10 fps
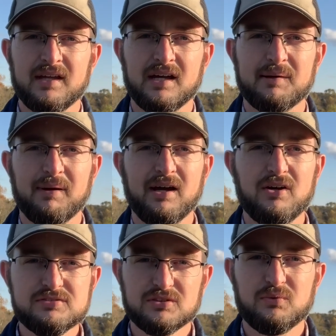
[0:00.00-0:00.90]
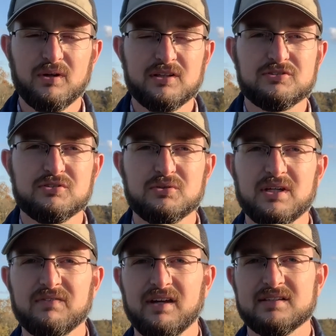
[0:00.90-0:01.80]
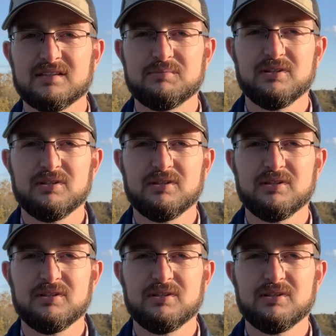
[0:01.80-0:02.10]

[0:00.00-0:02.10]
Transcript: I also wanted to give a heads up